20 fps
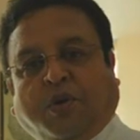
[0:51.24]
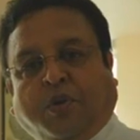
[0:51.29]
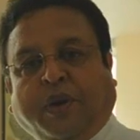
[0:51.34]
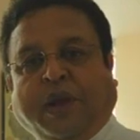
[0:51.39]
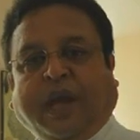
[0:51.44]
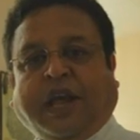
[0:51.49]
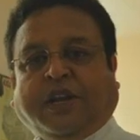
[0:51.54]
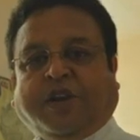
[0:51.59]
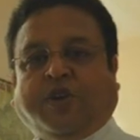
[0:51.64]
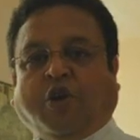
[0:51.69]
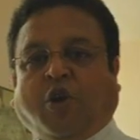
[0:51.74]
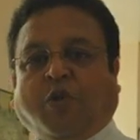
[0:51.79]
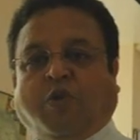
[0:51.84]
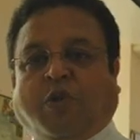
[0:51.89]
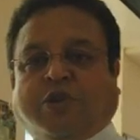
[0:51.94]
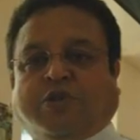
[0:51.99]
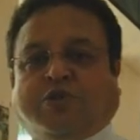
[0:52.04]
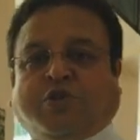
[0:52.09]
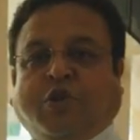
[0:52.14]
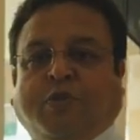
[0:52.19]
We at Don
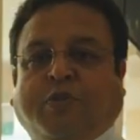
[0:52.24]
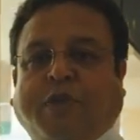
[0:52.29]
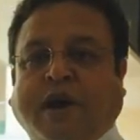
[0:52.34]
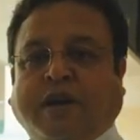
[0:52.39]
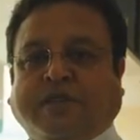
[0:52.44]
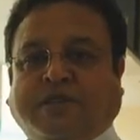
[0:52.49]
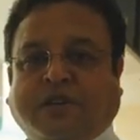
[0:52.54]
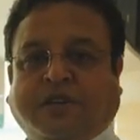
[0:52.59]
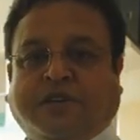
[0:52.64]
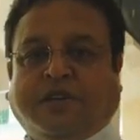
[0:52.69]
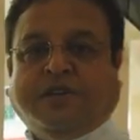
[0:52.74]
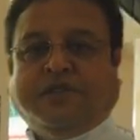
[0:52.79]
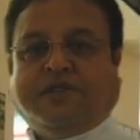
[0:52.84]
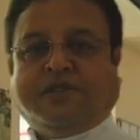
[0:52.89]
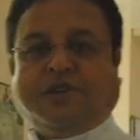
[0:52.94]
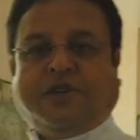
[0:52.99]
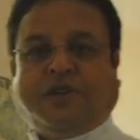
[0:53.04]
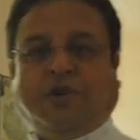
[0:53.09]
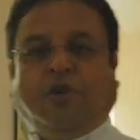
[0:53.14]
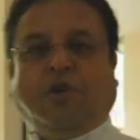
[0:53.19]
Bosco Park
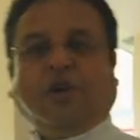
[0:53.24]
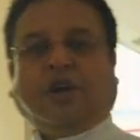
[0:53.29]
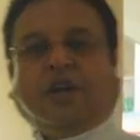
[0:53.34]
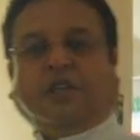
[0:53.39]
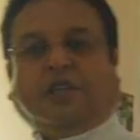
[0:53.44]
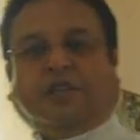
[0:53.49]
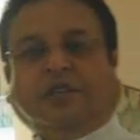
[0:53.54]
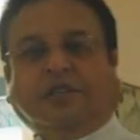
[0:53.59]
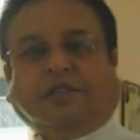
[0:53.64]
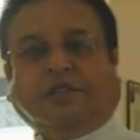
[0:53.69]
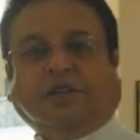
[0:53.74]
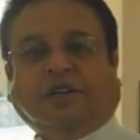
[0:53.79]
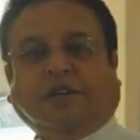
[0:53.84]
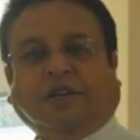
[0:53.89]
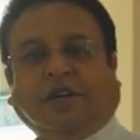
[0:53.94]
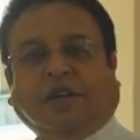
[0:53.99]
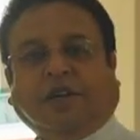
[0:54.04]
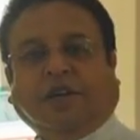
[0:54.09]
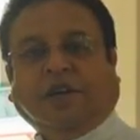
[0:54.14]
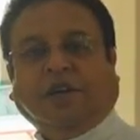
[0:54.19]
Circus, Kolkata,
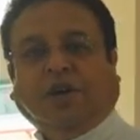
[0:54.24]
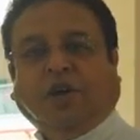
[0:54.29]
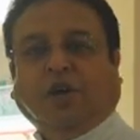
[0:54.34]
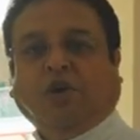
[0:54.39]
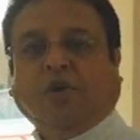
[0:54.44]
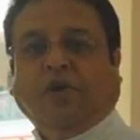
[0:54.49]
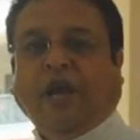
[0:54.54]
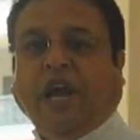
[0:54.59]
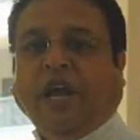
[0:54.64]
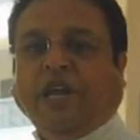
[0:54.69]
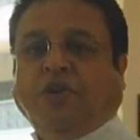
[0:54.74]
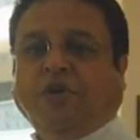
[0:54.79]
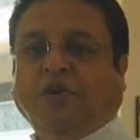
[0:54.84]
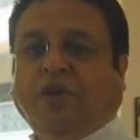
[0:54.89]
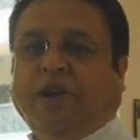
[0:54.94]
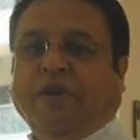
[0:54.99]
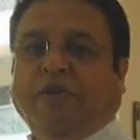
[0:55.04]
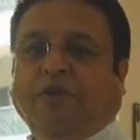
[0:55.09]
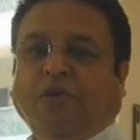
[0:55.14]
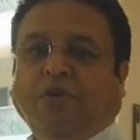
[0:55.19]
would like to
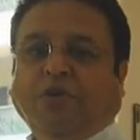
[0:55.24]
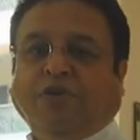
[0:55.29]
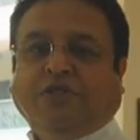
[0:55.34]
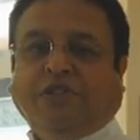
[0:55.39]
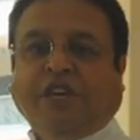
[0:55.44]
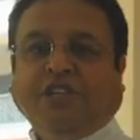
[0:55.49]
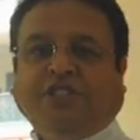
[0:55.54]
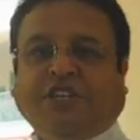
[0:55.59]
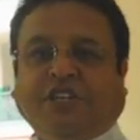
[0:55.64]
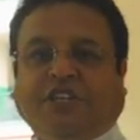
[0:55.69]
give you such